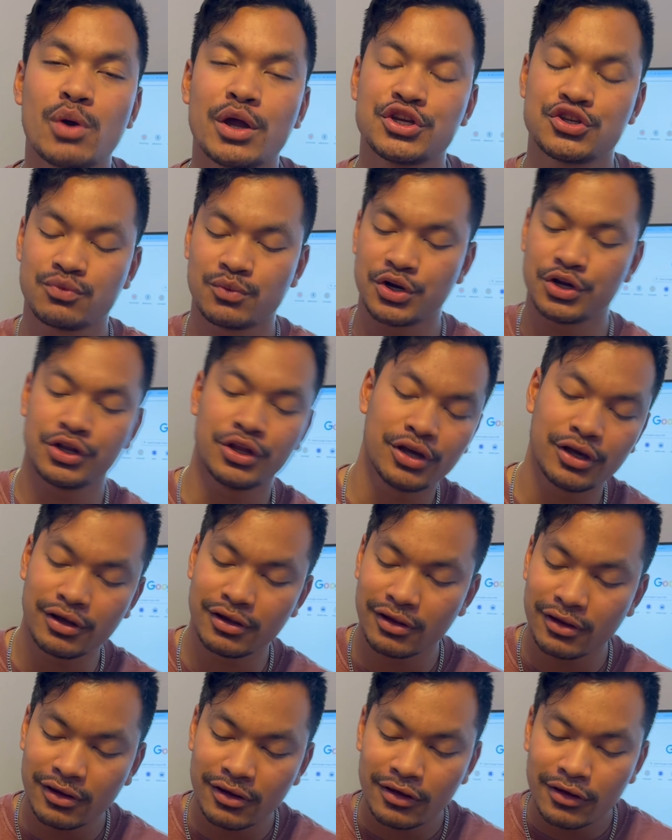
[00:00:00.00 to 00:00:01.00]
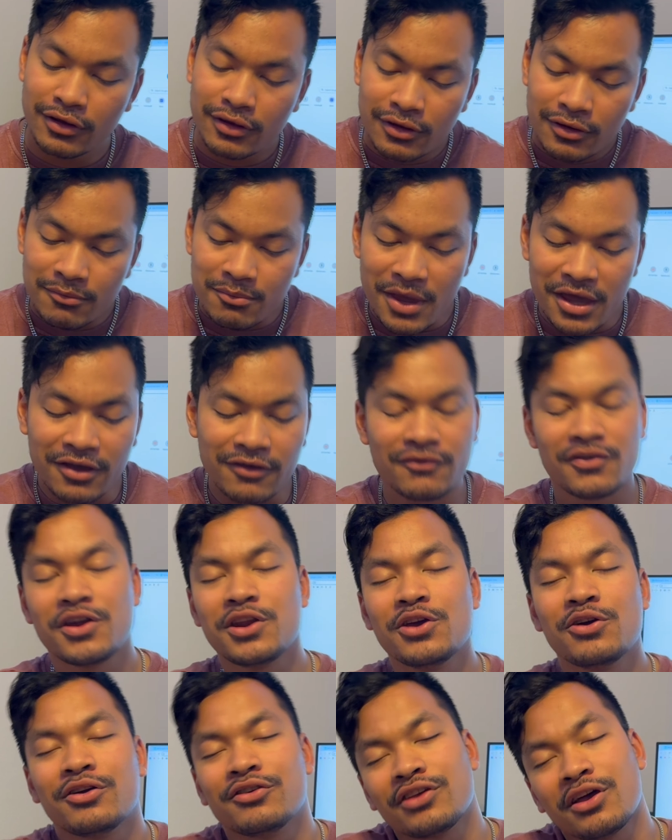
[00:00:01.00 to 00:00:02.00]
I just wanted to make a
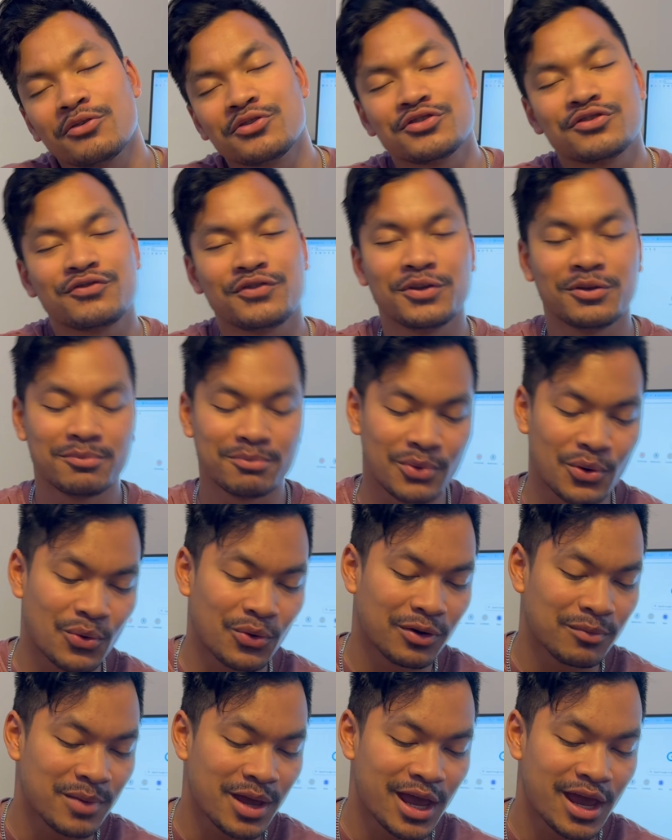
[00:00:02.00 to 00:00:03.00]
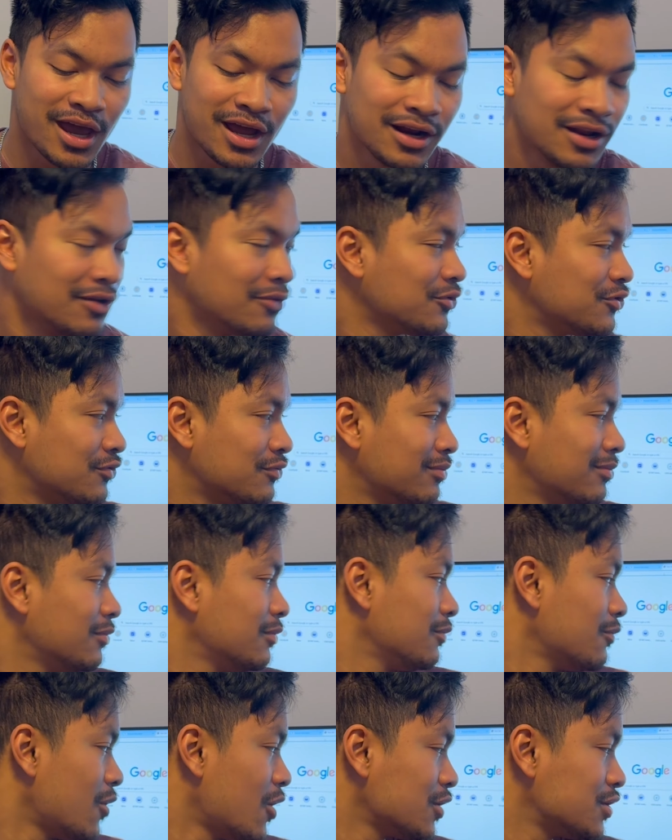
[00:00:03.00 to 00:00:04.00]
video because I was just feeling bored, man. I was
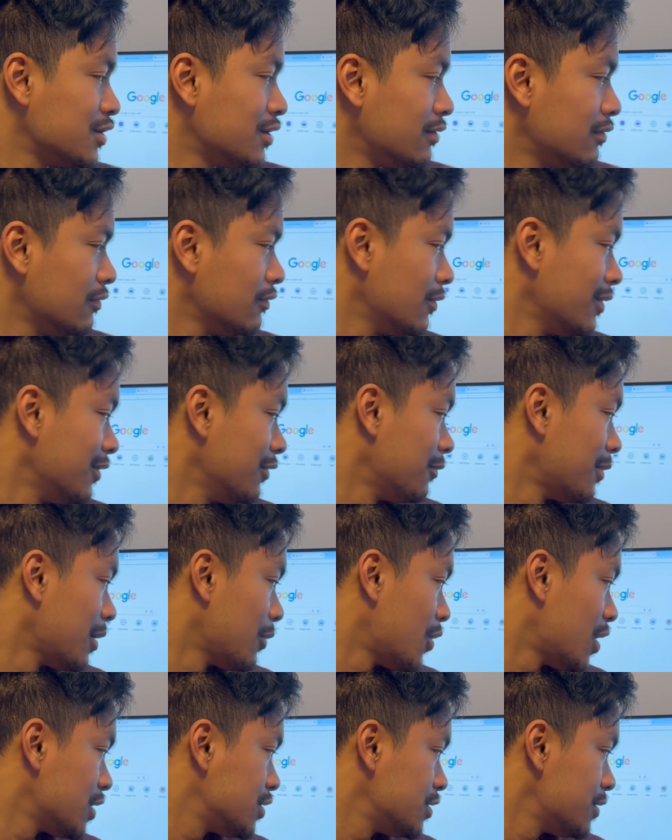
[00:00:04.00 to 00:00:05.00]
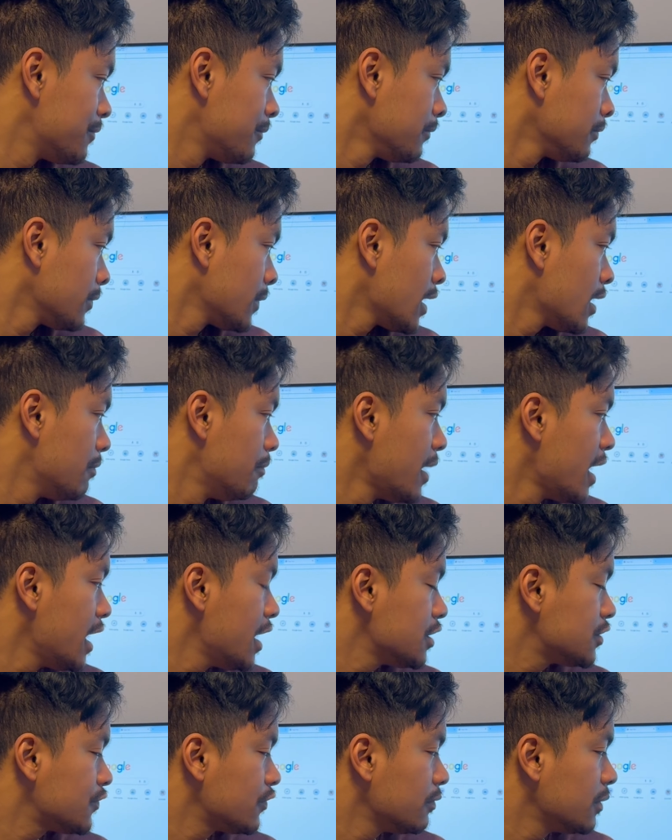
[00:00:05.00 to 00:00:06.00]
watching, what am I watching?
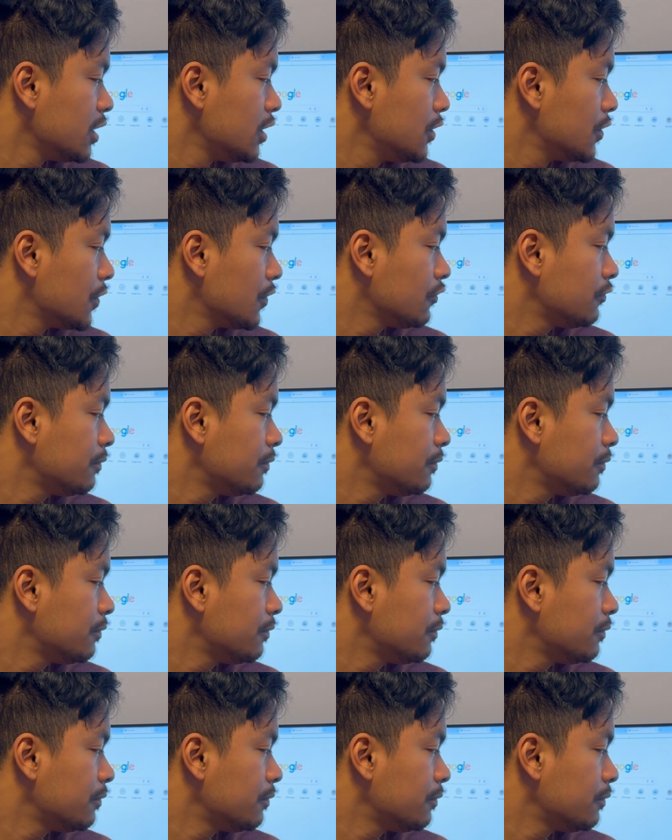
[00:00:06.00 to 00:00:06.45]
Banished from a Hero's